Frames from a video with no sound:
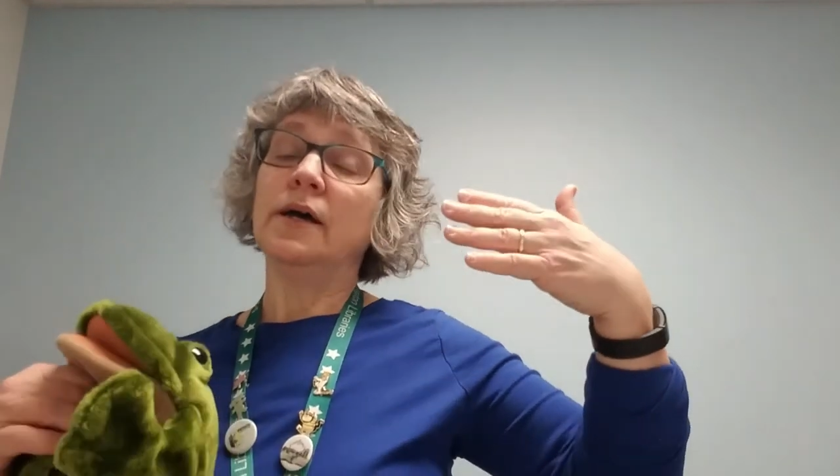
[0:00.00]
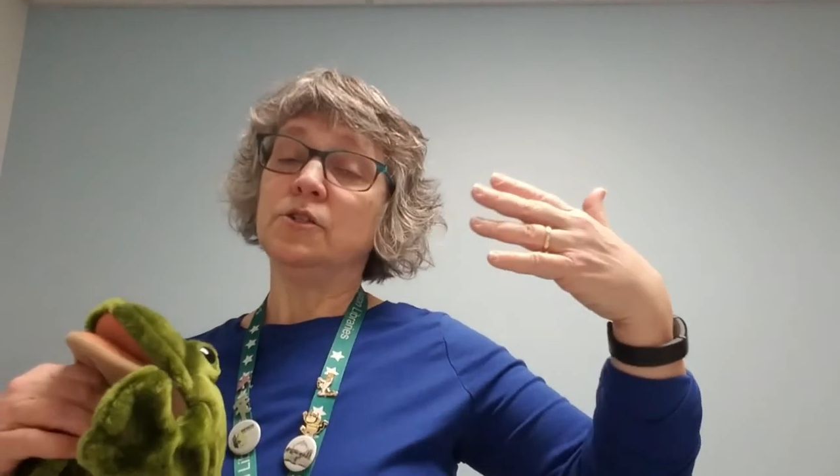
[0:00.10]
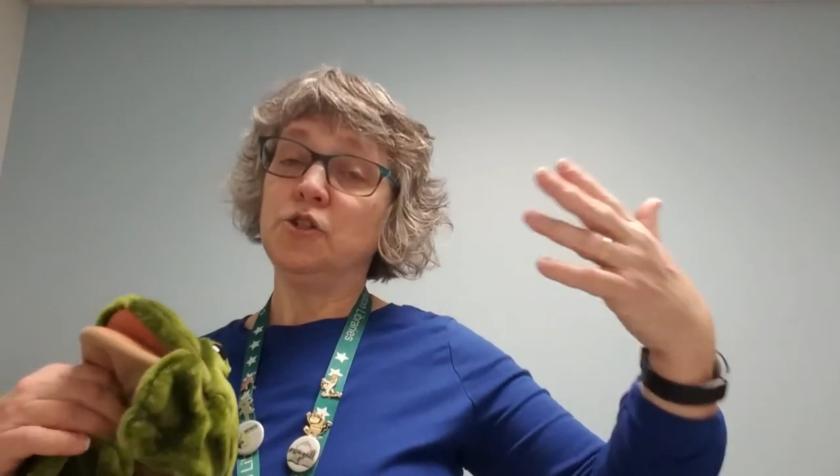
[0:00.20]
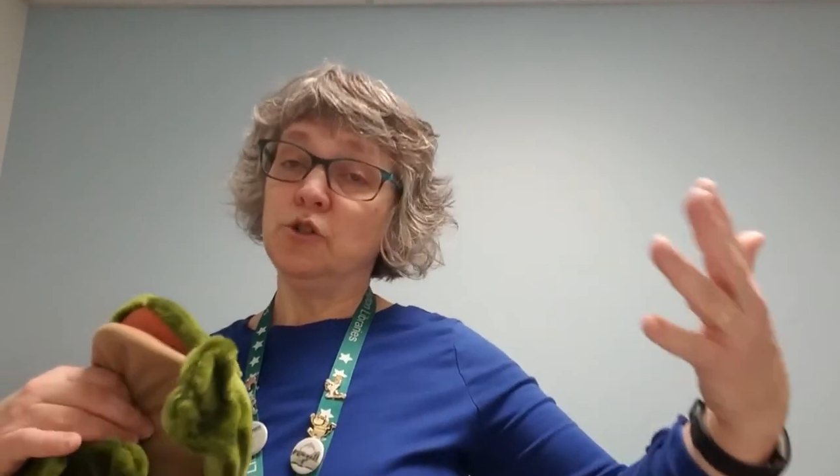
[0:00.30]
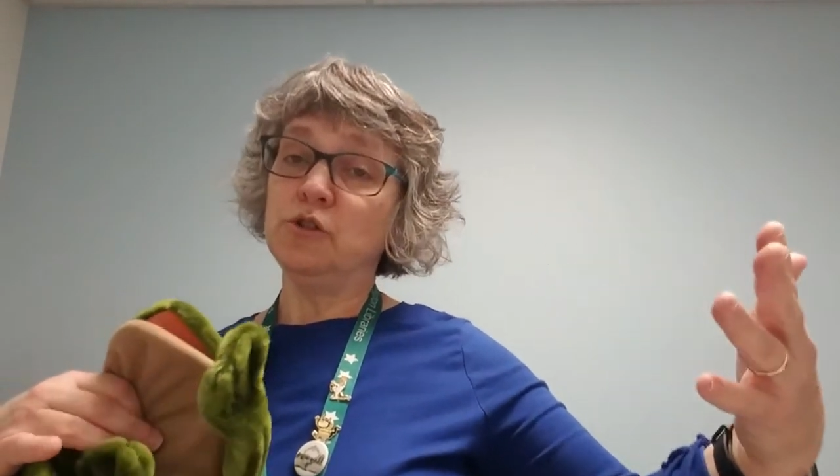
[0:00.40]

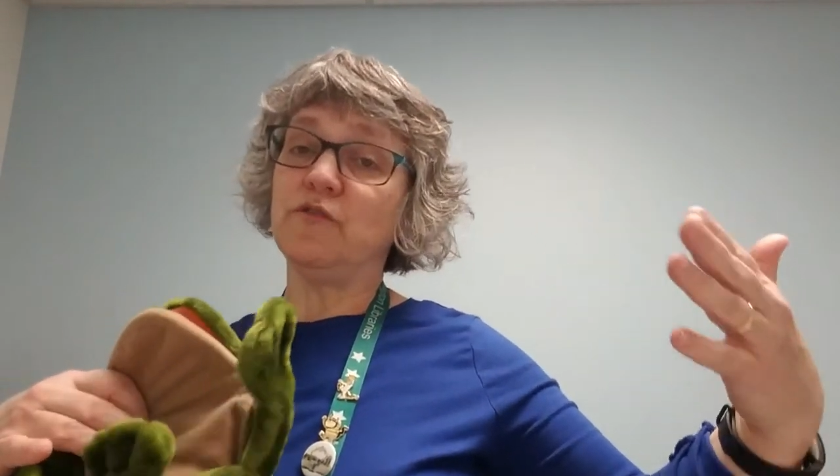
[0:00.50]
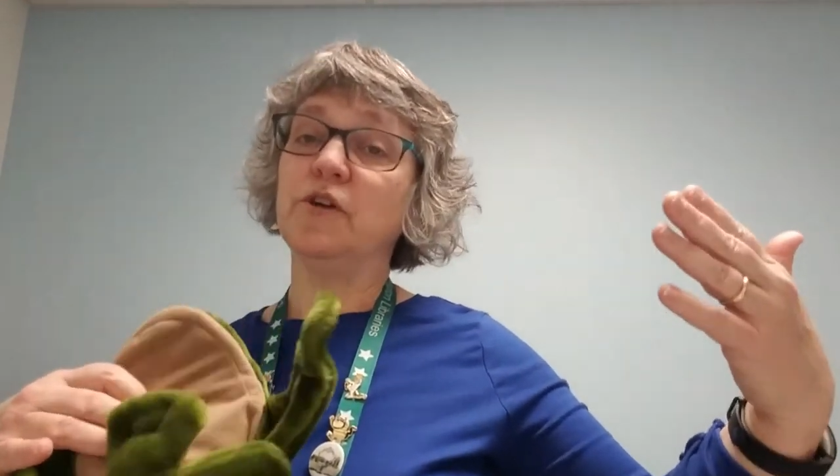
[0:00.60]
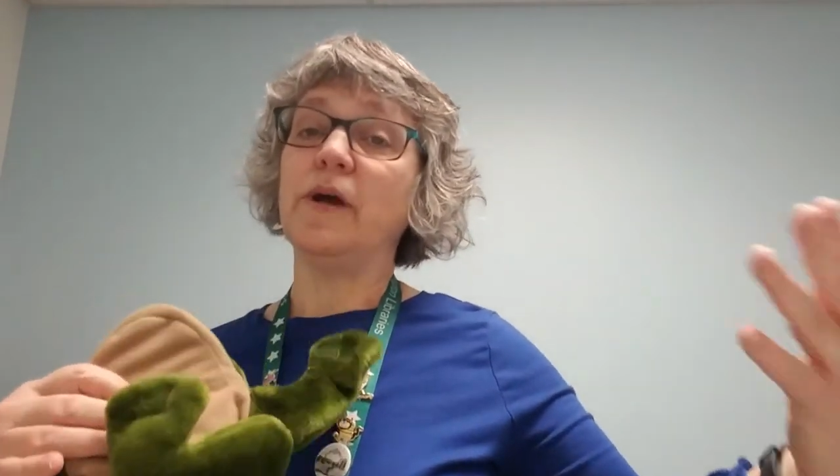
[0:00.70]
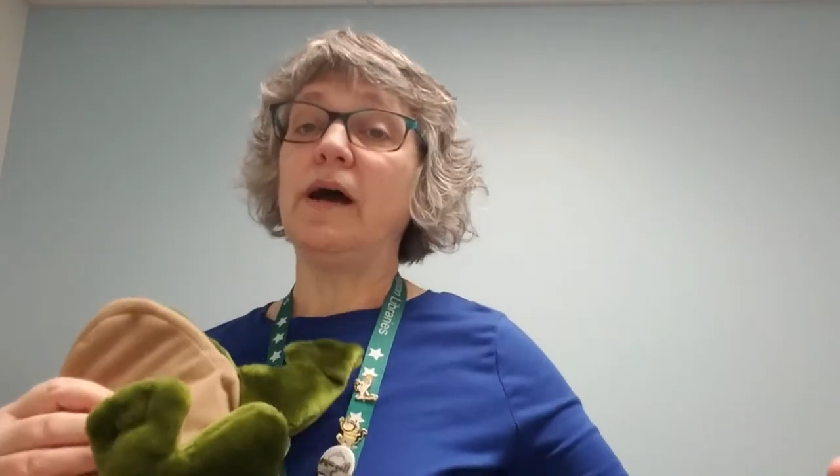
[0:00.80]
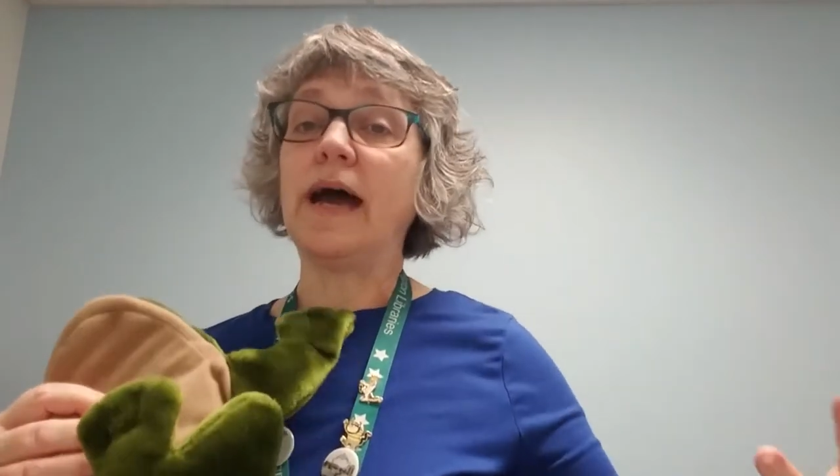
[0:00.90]
do to
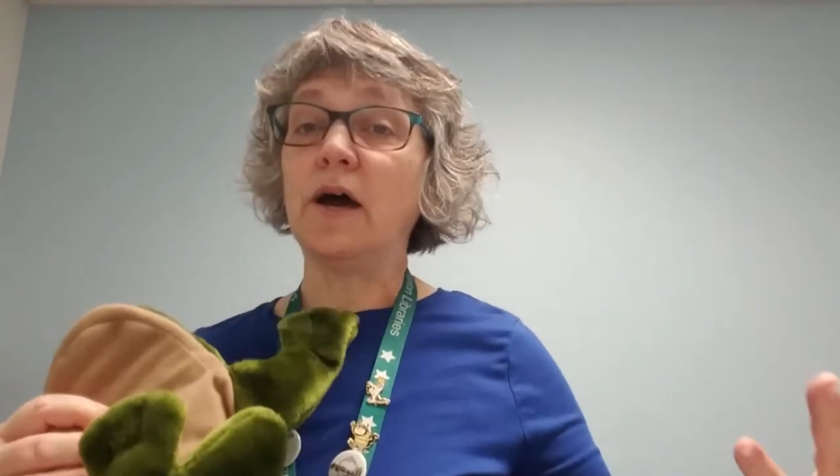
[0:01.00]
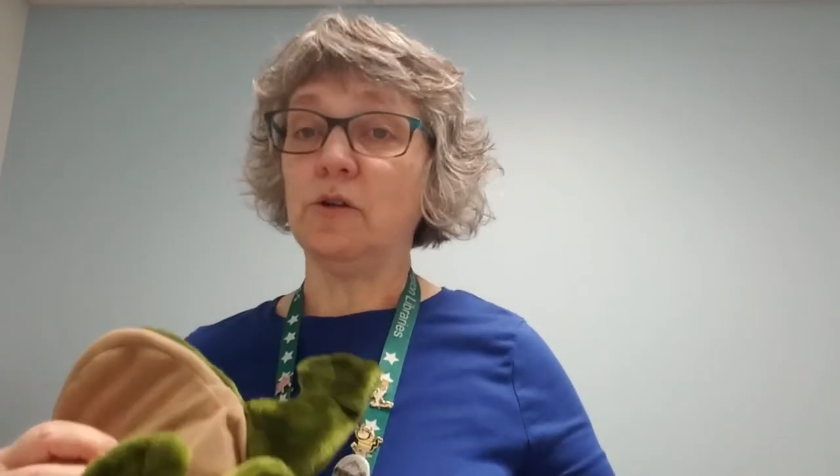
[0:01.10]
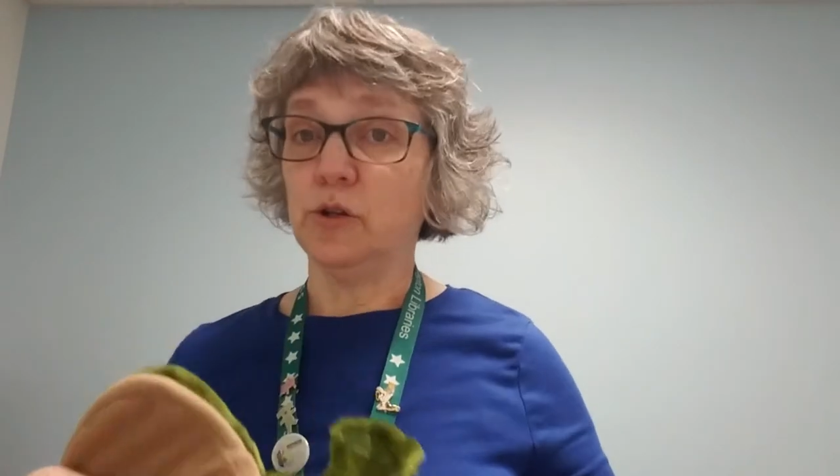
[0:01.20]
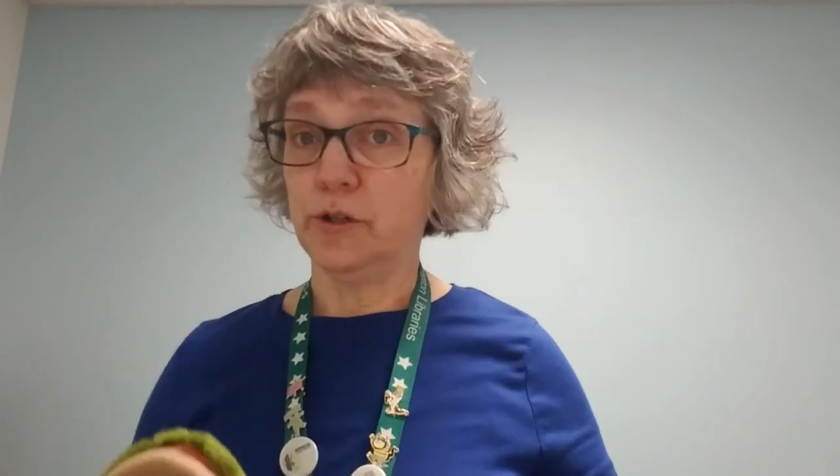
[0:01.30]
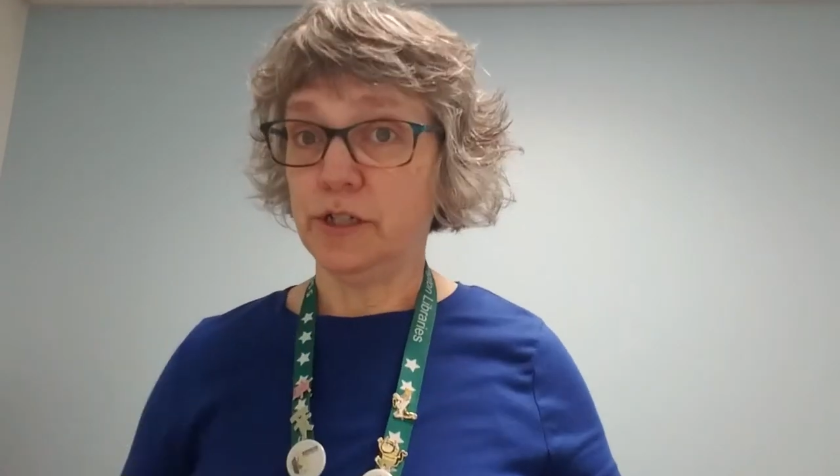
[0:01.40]
figure out how to
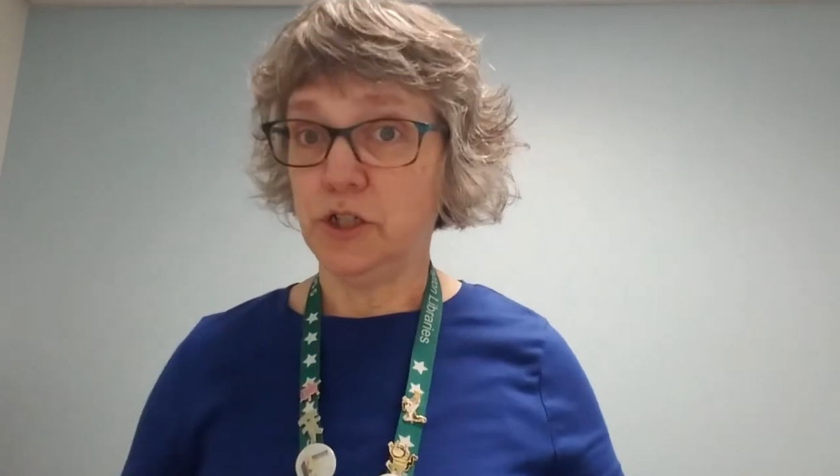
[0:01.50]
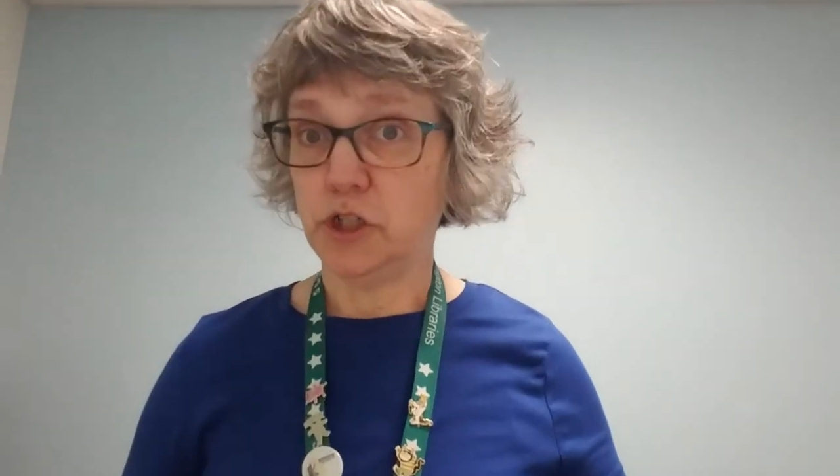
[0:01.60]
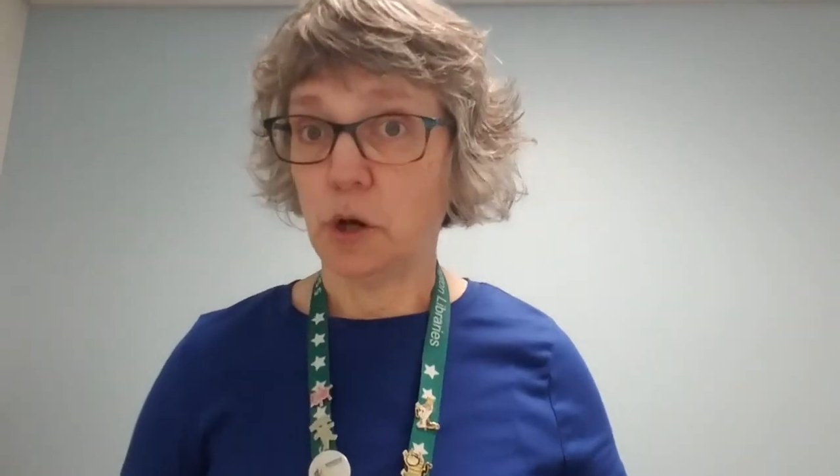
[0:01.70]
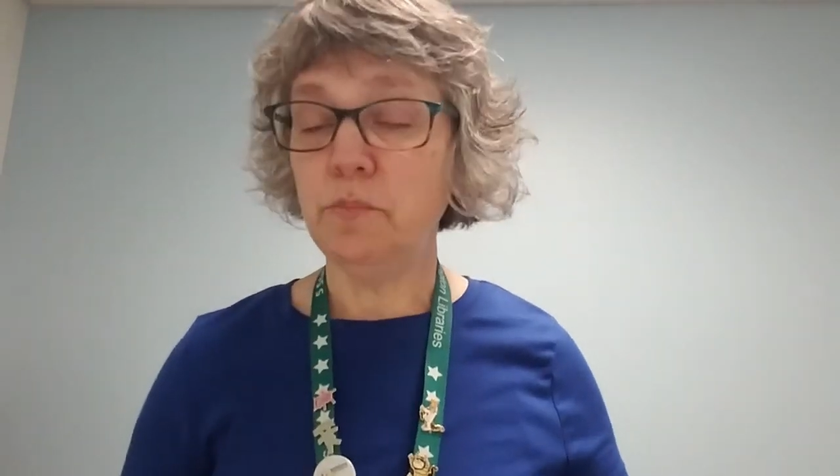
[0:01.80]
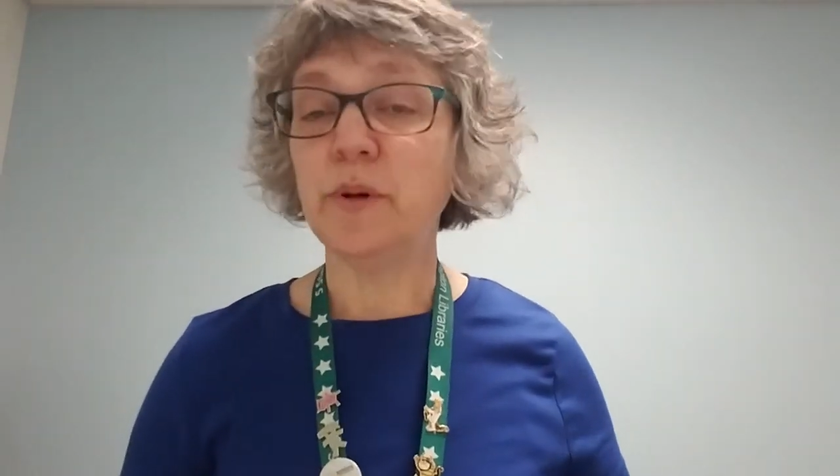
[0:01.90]
learn to
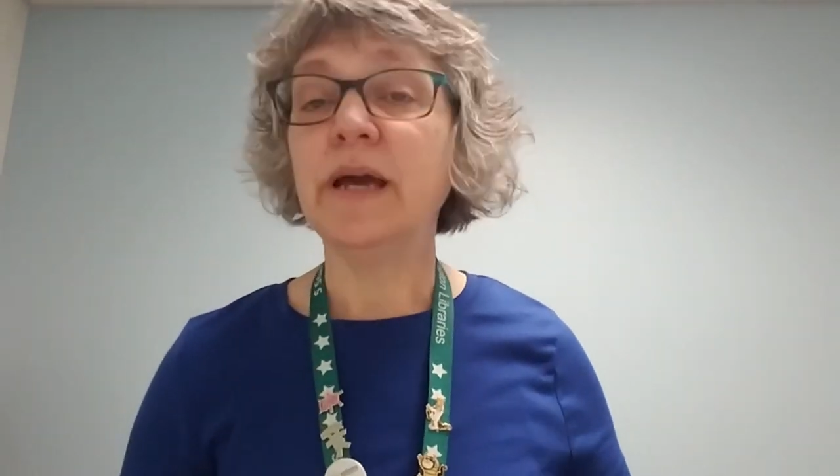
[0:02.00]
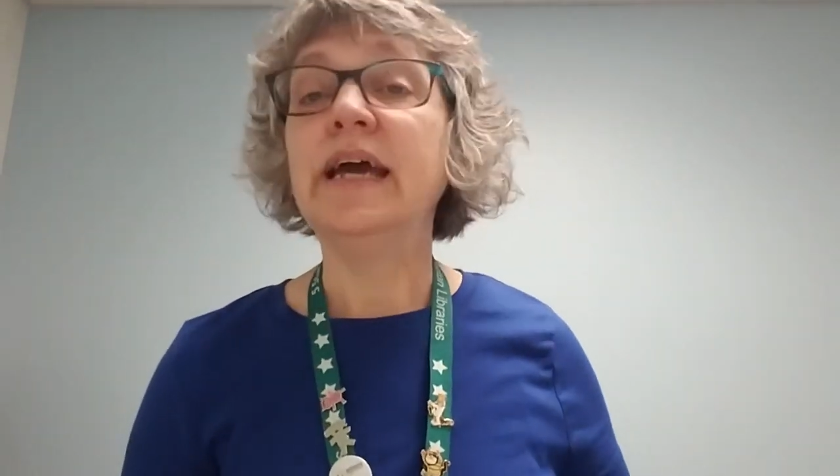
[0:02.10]
jump